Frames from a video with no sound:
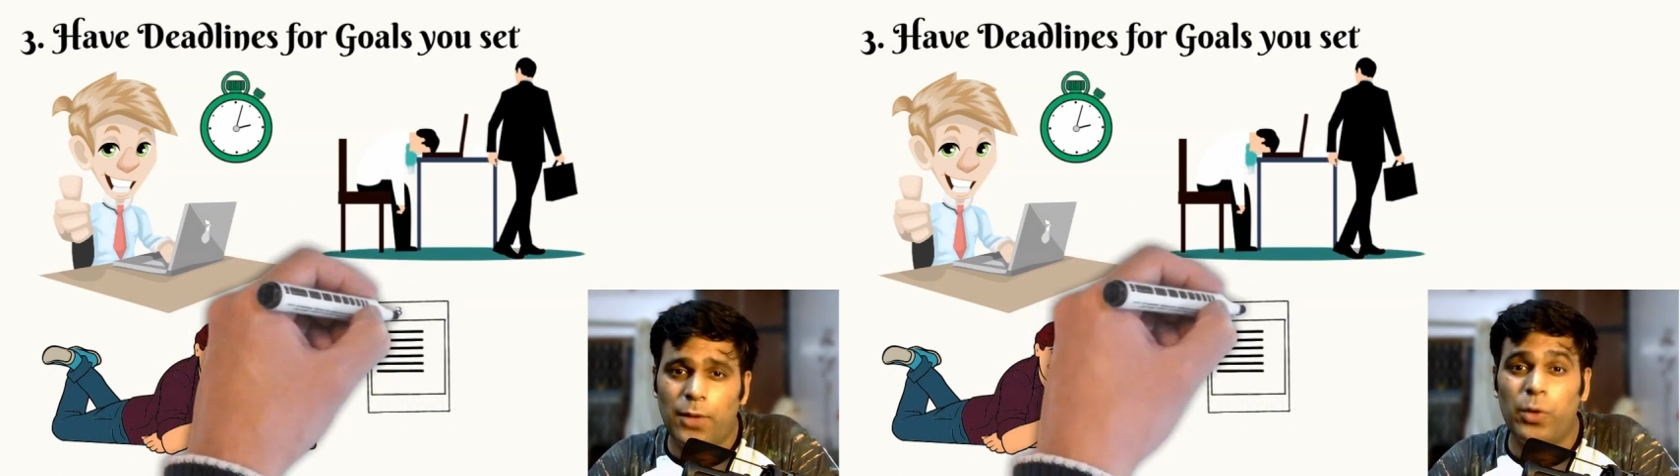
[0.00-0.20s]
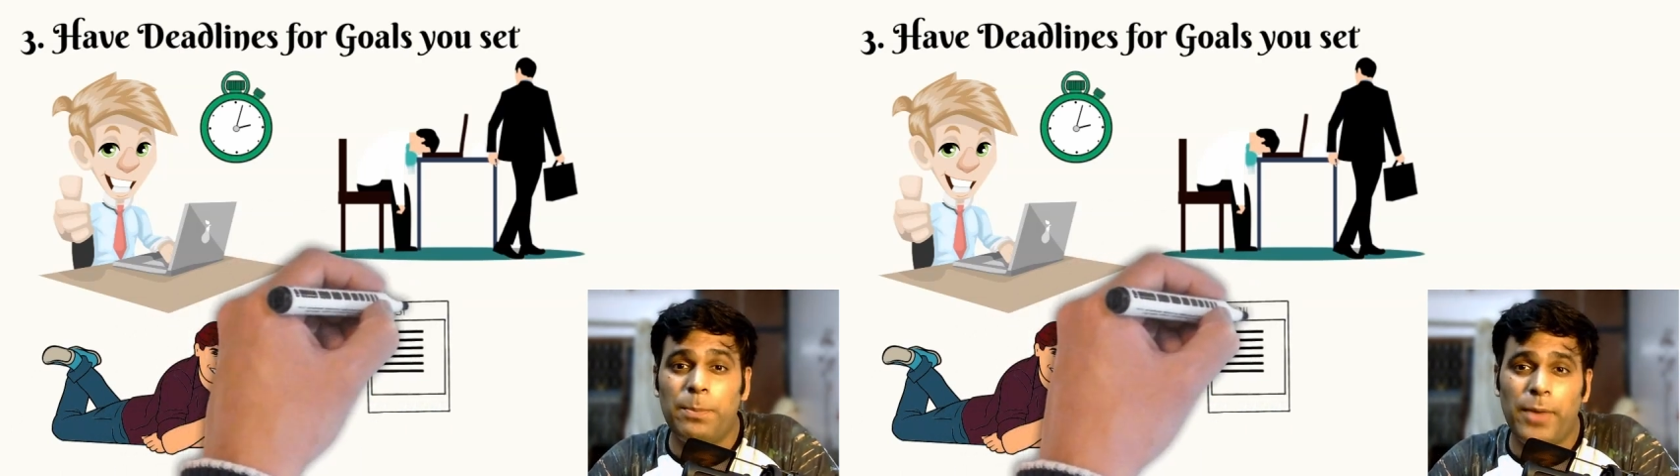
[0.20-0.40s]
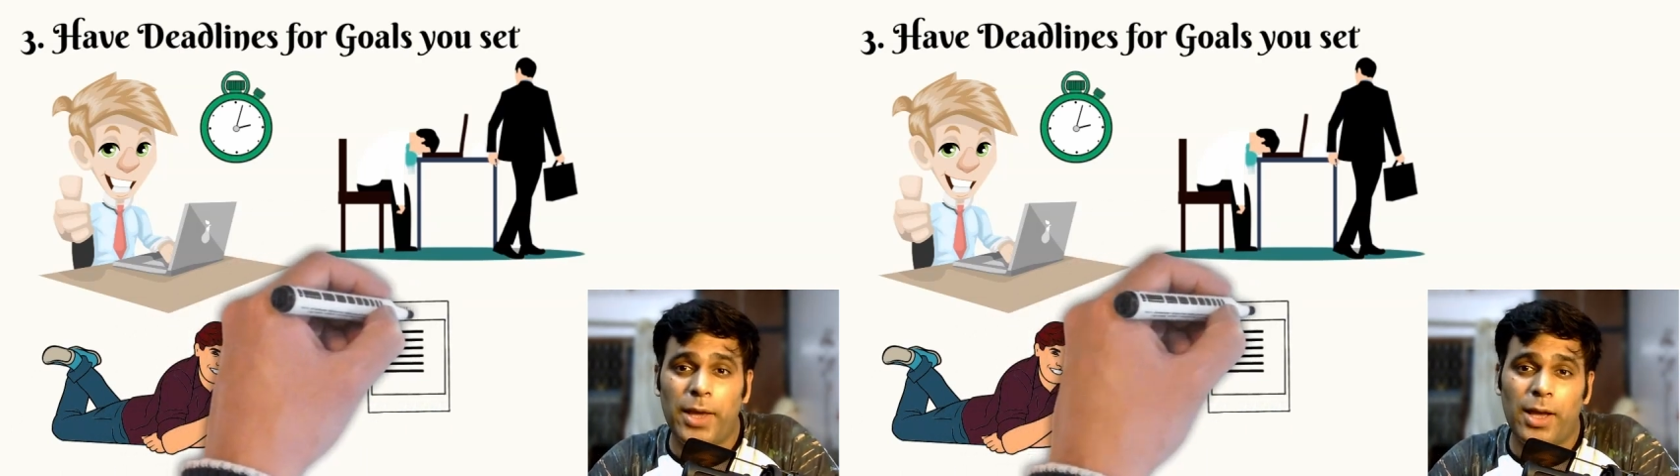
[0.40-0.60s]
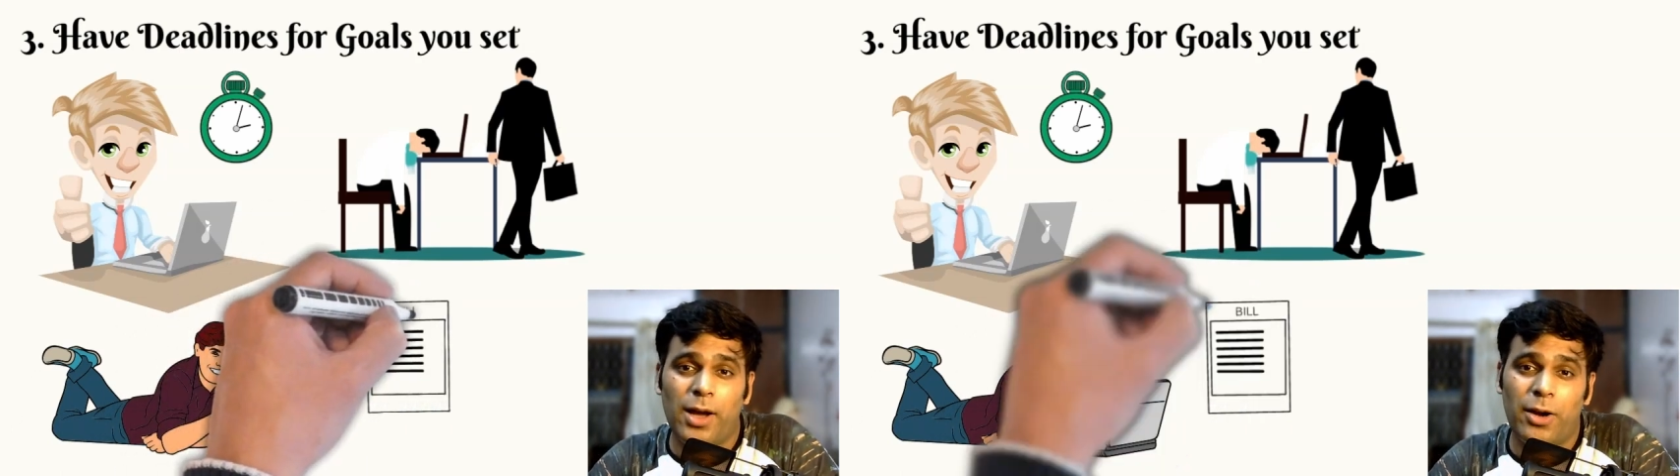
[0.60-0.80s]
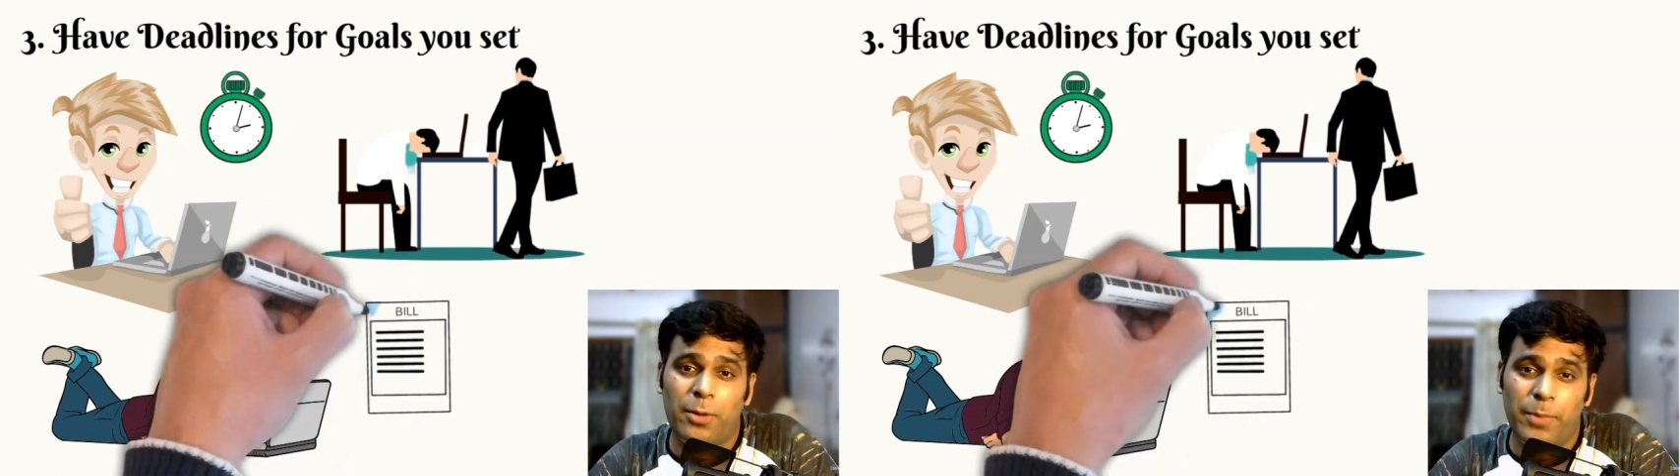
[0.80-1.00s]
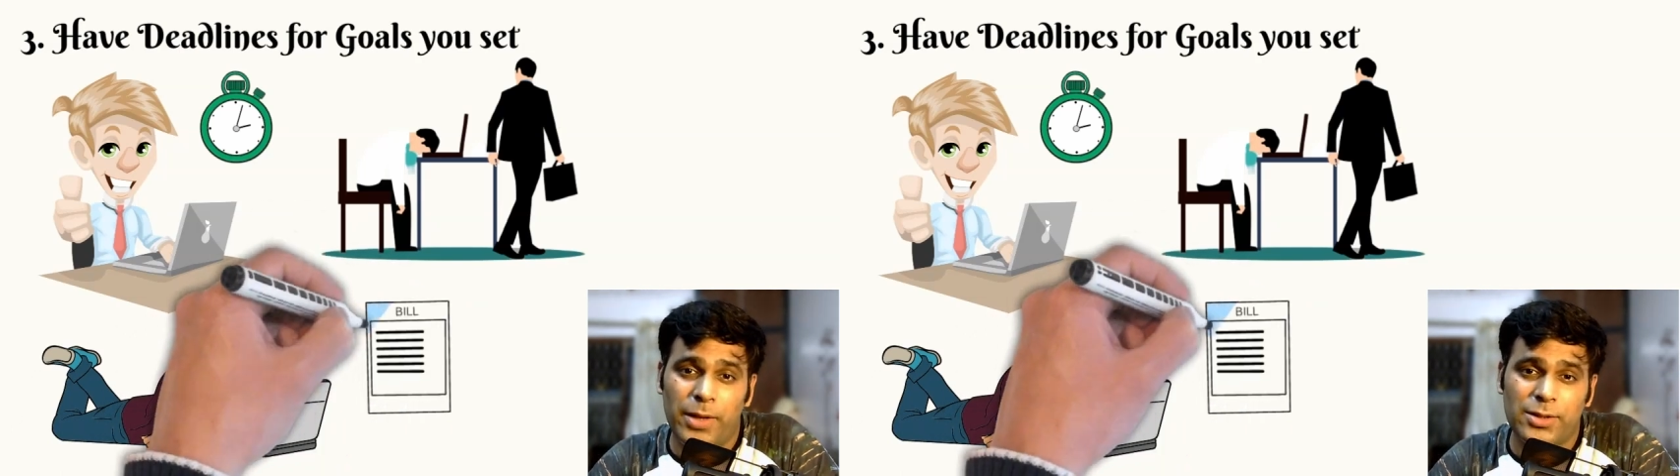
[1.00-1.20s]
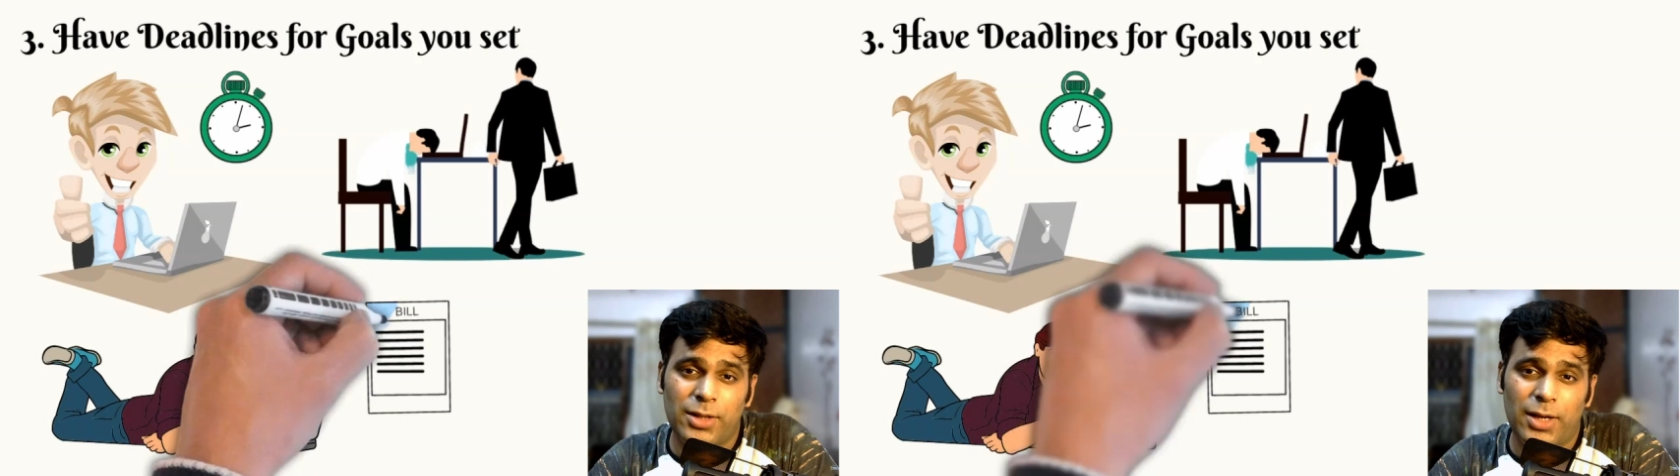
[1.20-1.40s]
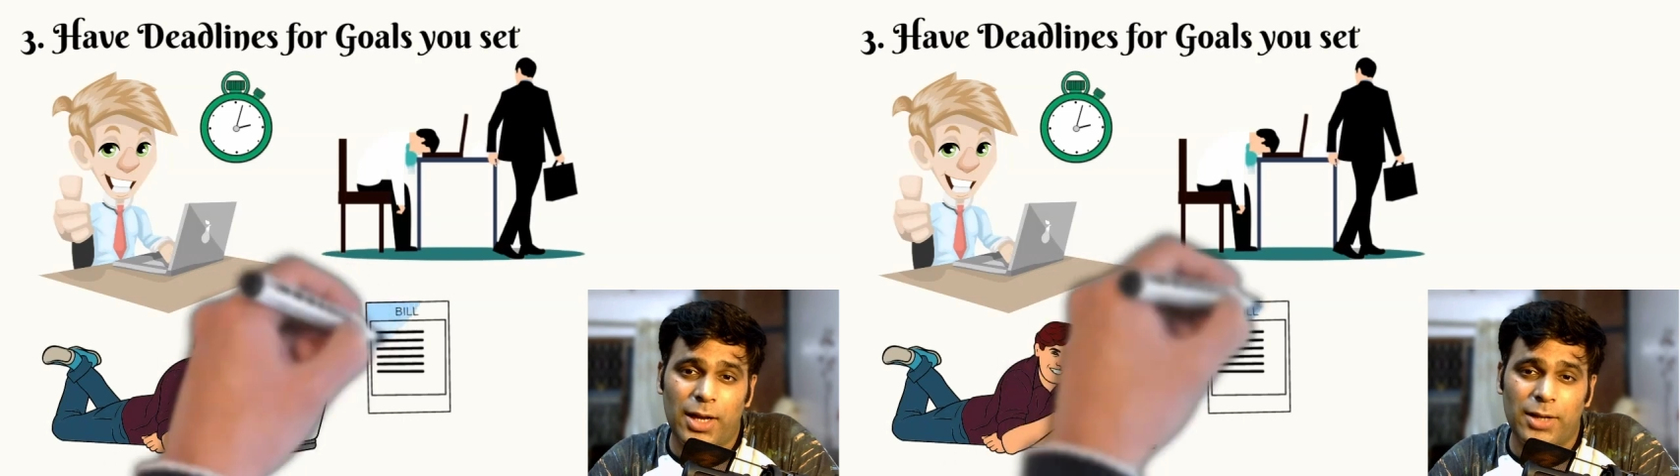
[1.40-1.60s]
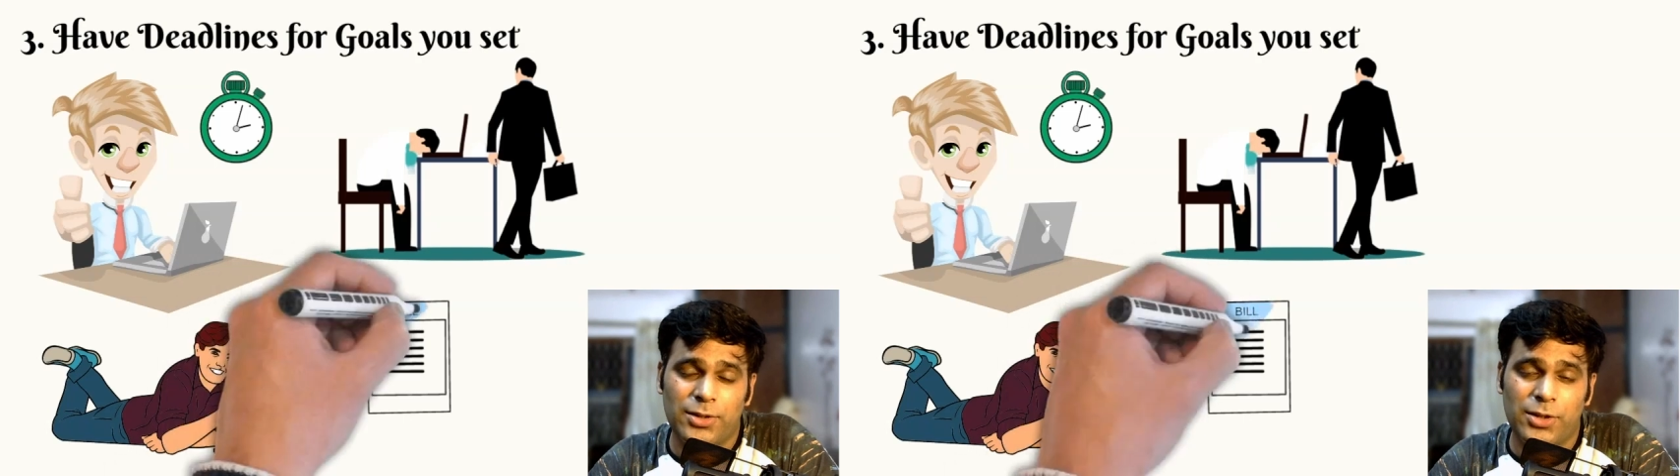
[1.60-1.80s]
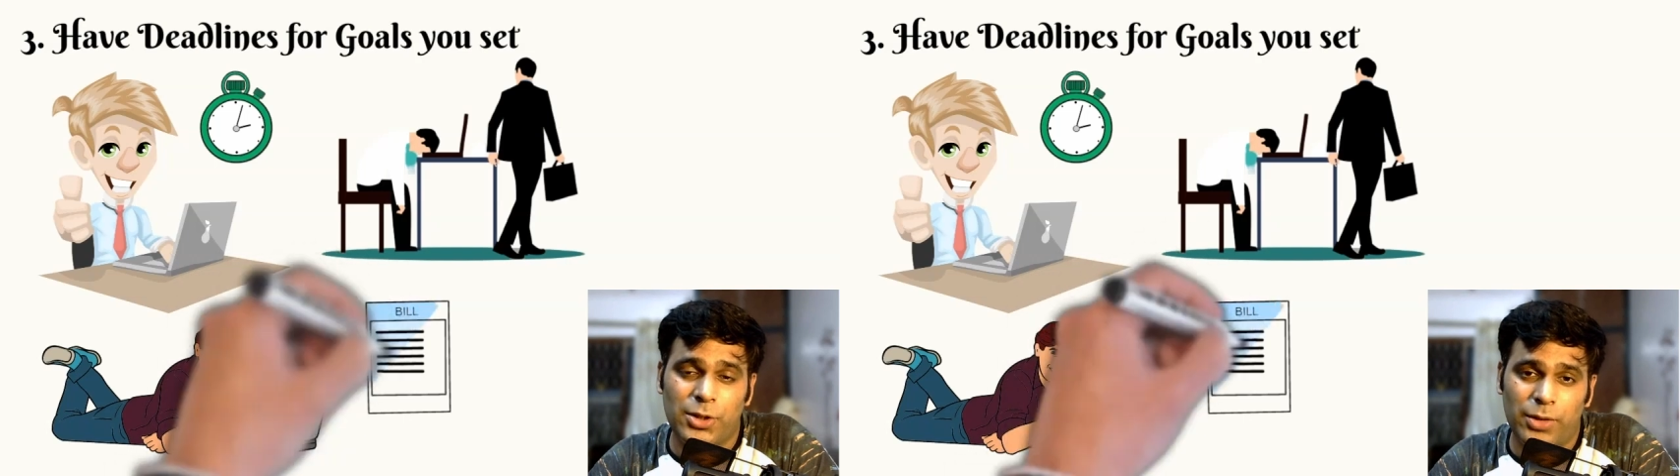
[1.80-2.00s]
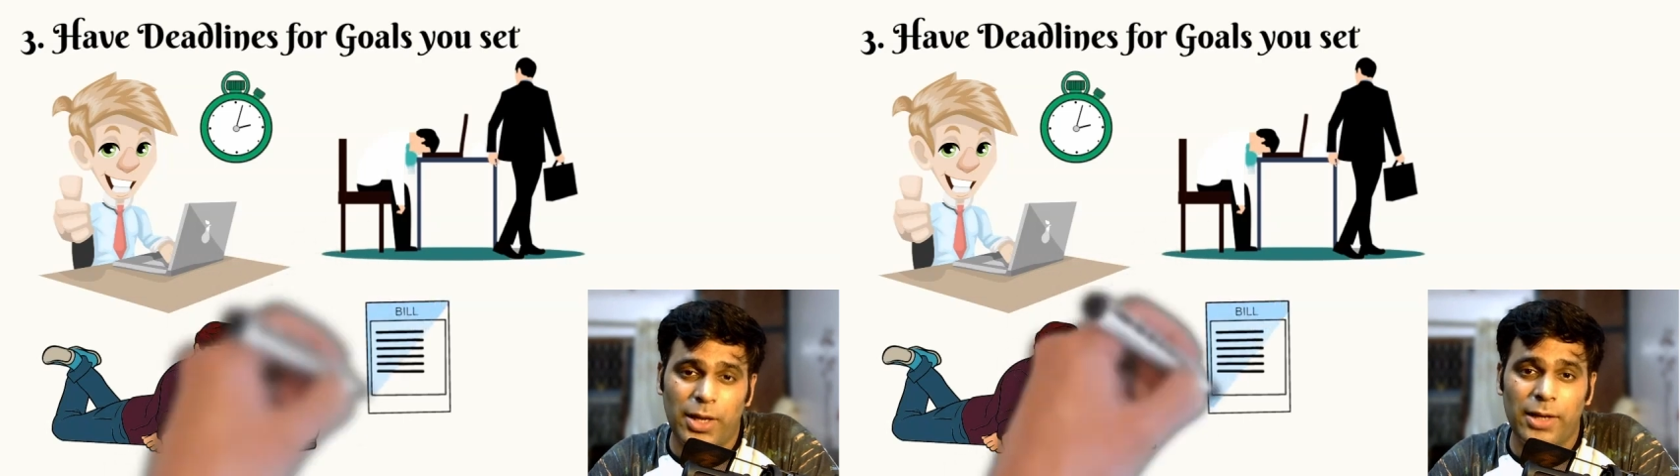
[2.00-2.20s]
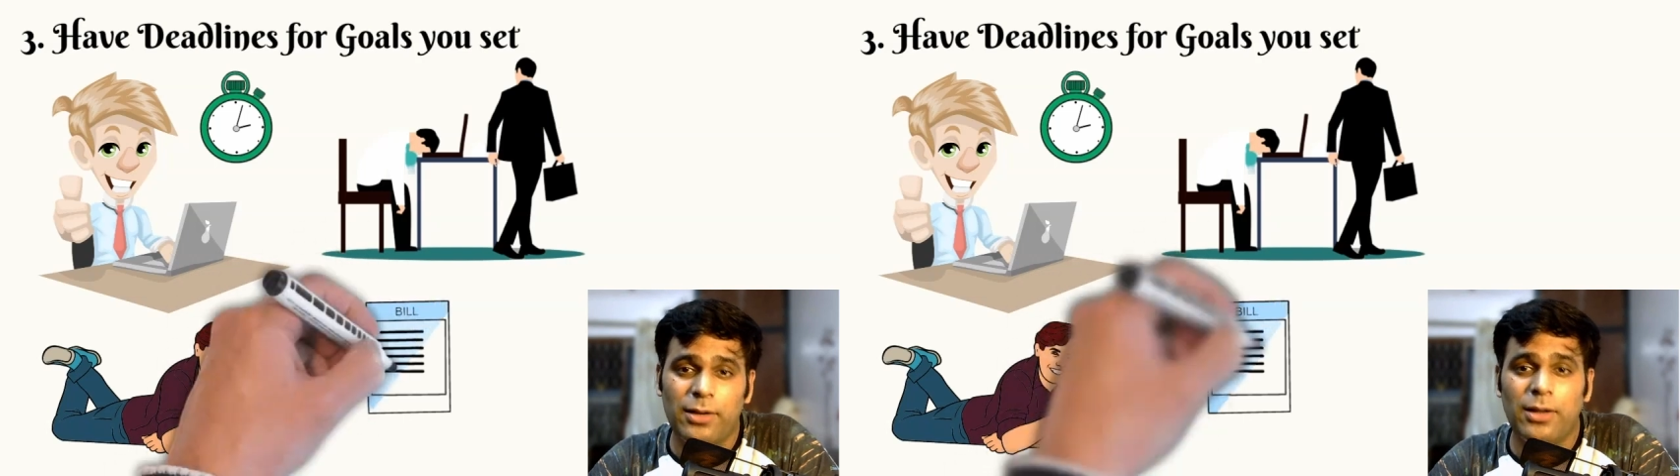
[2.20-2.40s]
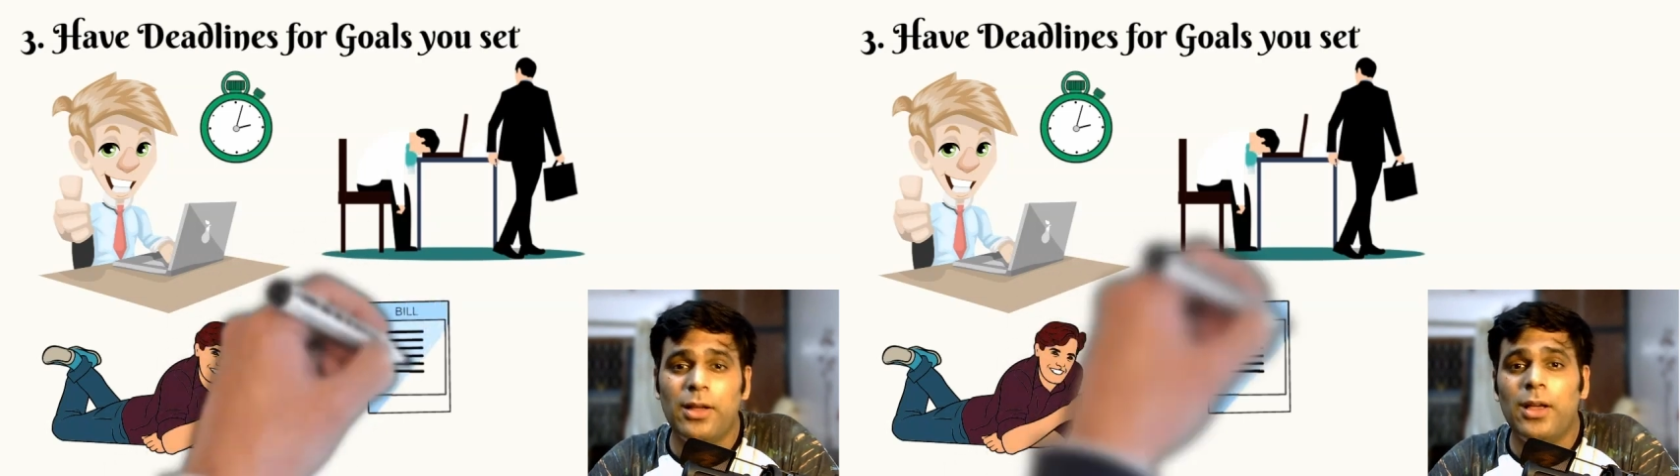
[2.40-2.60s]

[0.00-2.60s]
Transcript: We pay our bills on the last due date.